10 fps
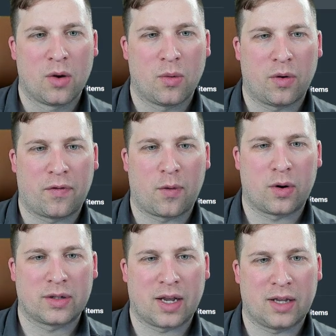with 4
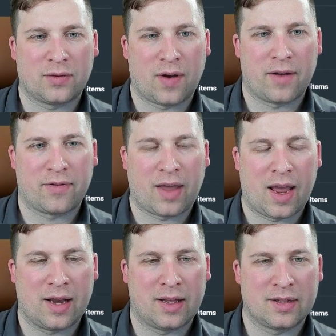size 5
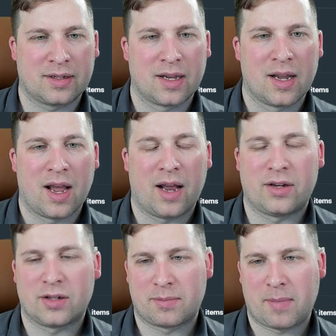cannons and
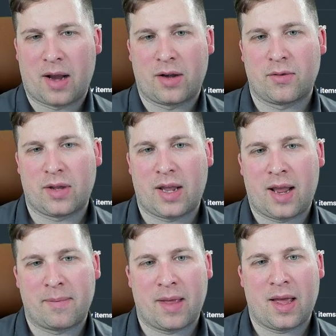just manually
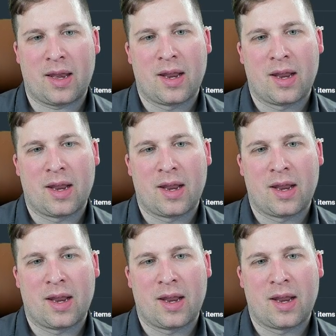aim that.